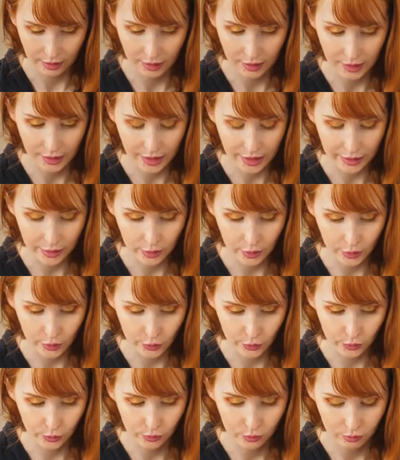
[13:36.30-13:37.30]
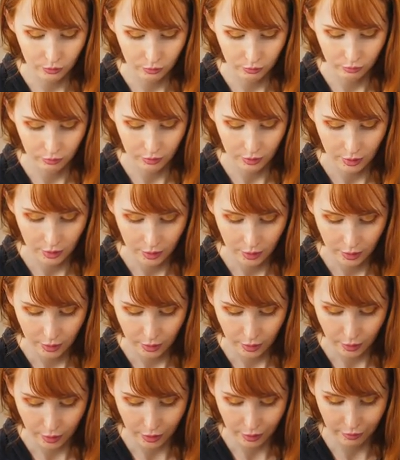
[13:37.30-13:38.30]
It's day 2
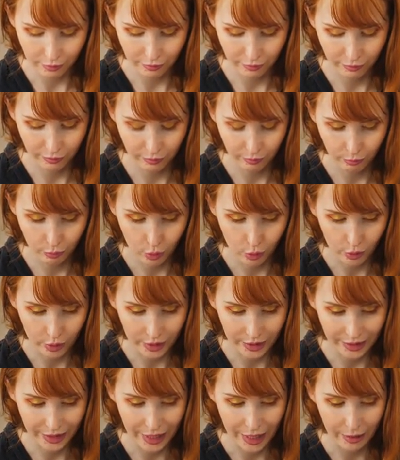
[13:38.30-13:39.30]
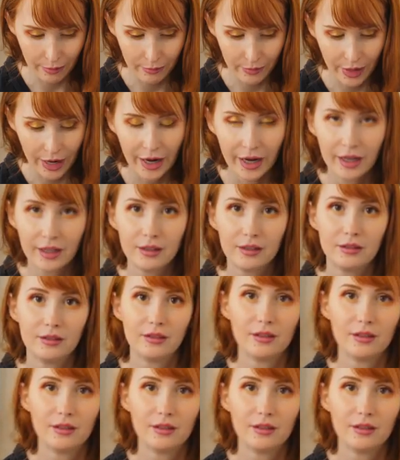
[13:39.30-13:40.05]
of Pokey's captain hat.